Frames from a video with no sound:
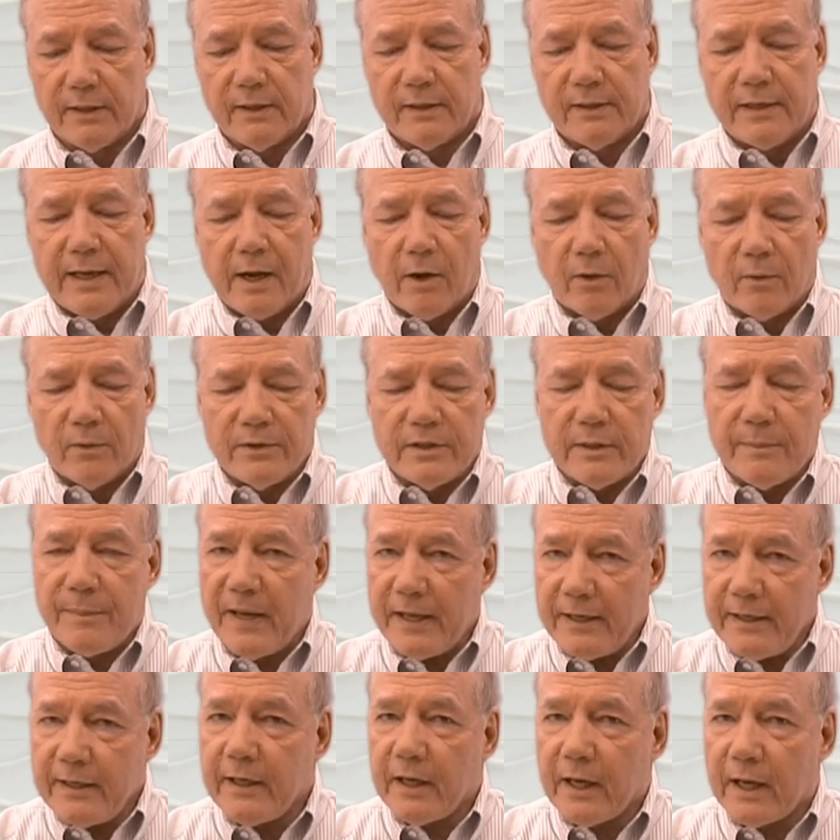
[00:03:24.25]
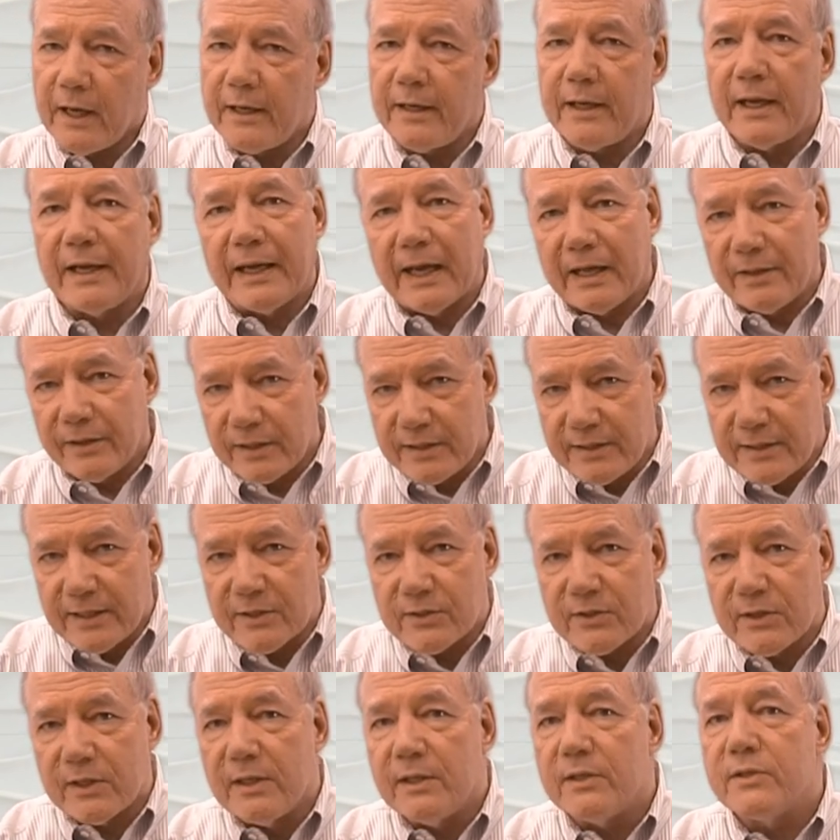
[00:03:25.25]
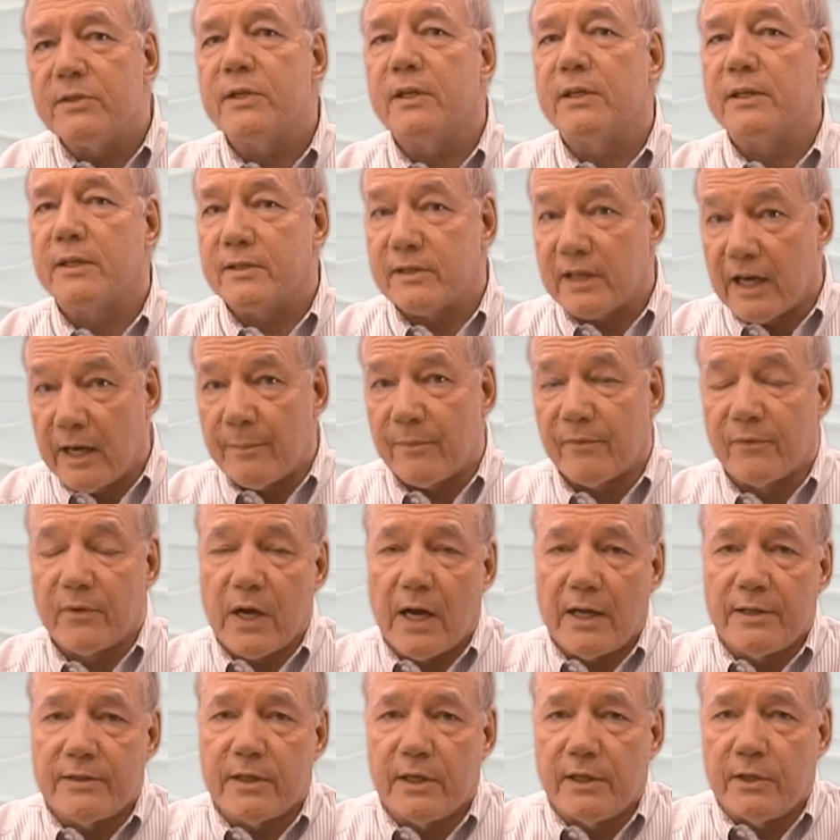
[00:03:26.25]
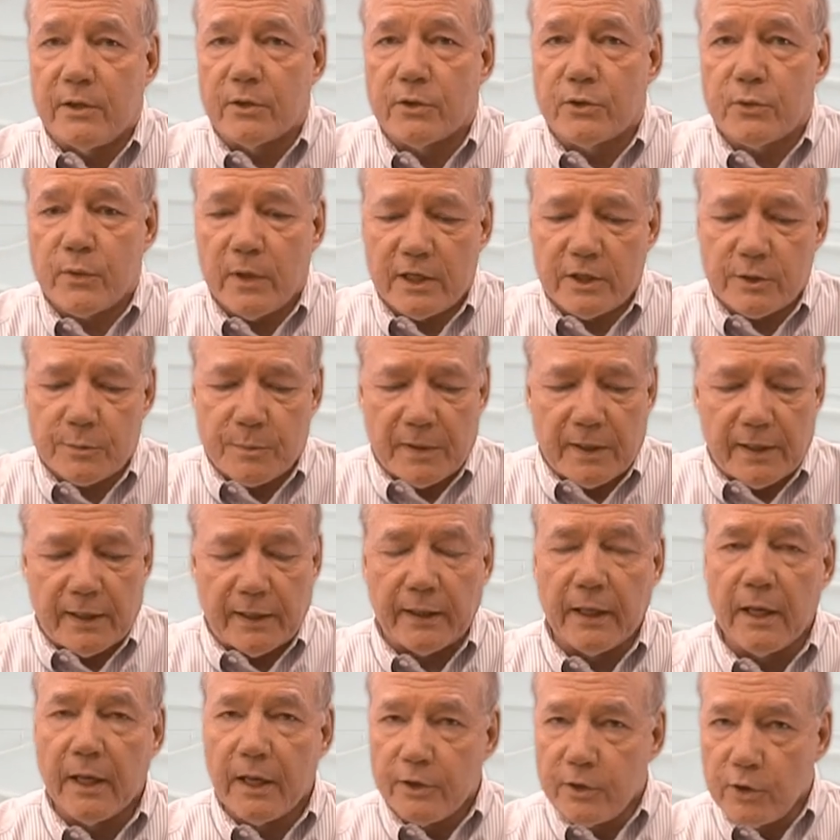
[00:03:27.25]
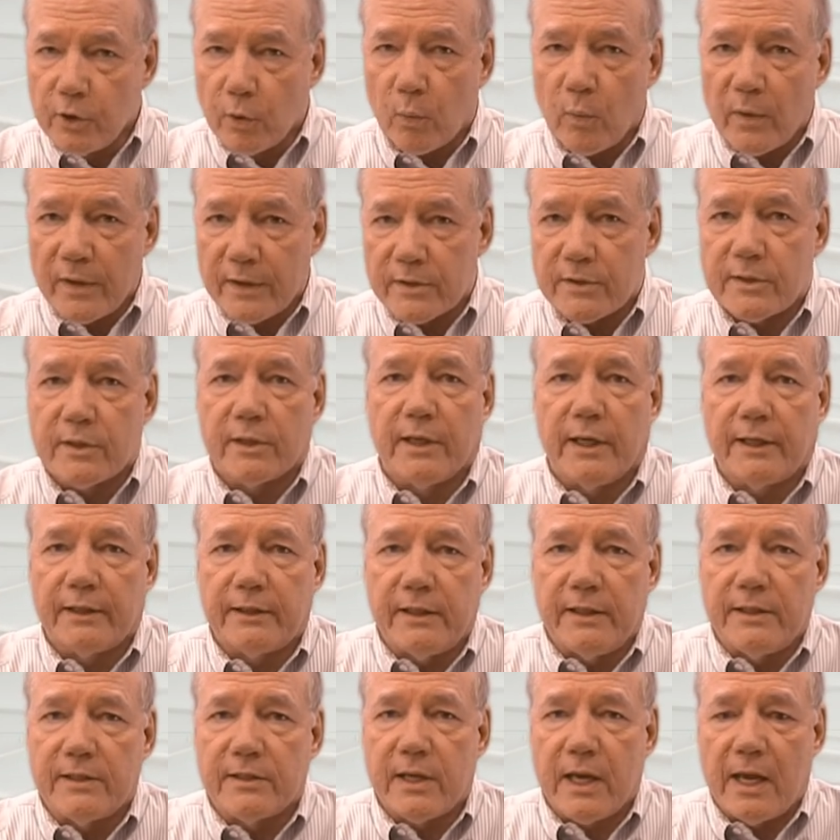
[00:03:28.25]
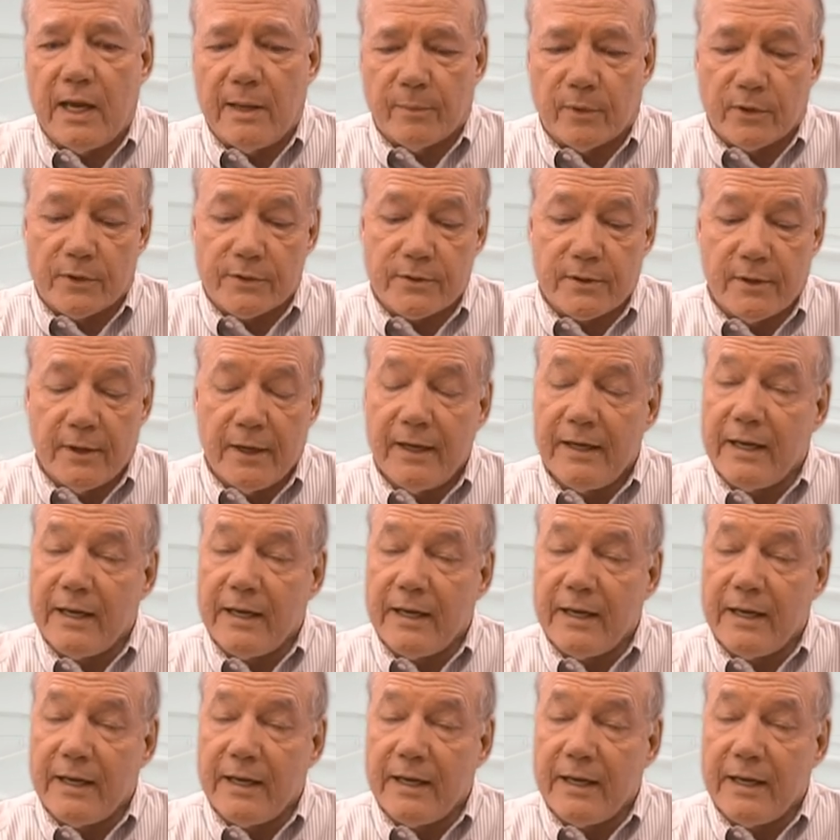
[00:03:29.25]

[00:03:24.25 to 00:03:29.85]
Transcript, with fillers: Now, depending on, again, the distance and the type of content you're transmitting, you'll want to select these cables.